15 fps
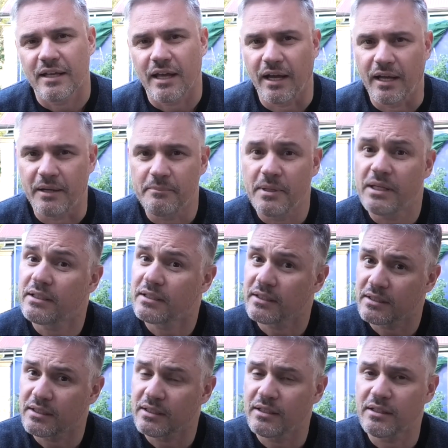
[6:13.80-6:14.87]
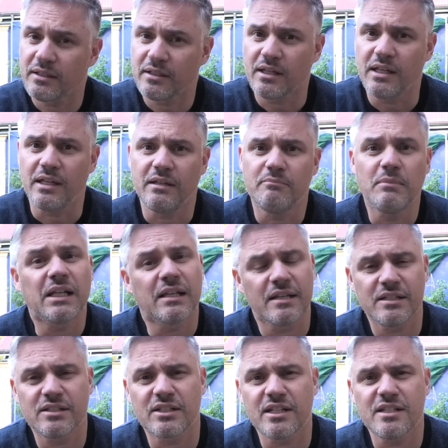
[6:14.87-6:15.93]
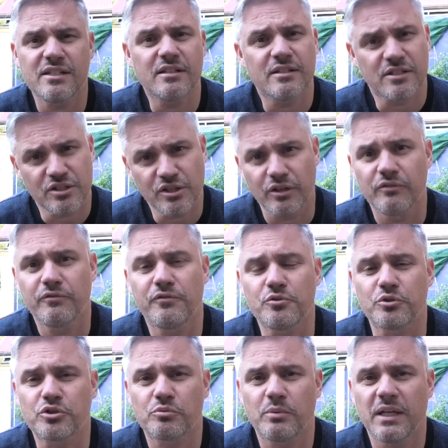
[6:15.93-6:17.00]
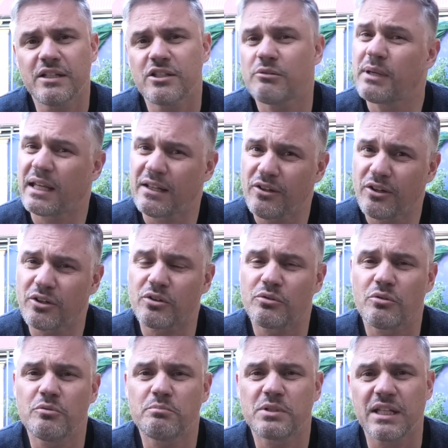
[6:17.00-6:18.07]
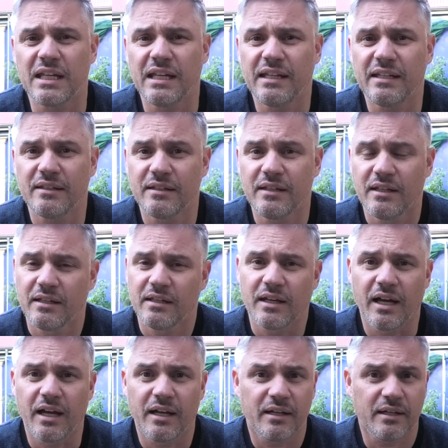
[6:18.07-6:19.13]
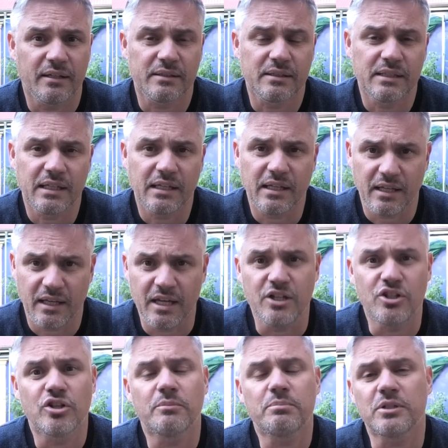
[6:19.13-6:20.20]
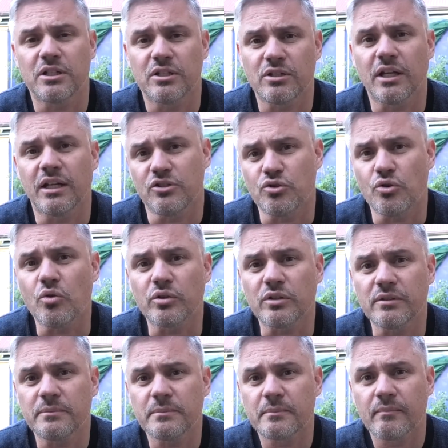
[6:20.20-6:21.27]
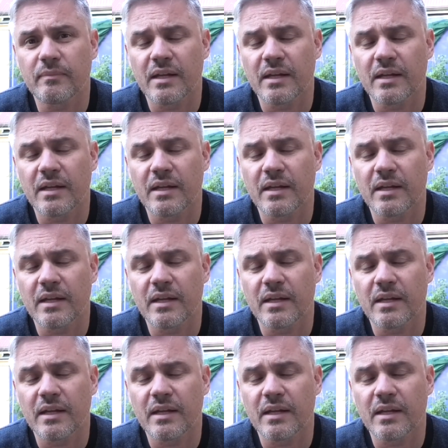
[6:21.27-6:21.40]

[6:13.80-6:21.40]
The Middle East season is still in full swing, so we had a lot of groups in Egypt and Jordan.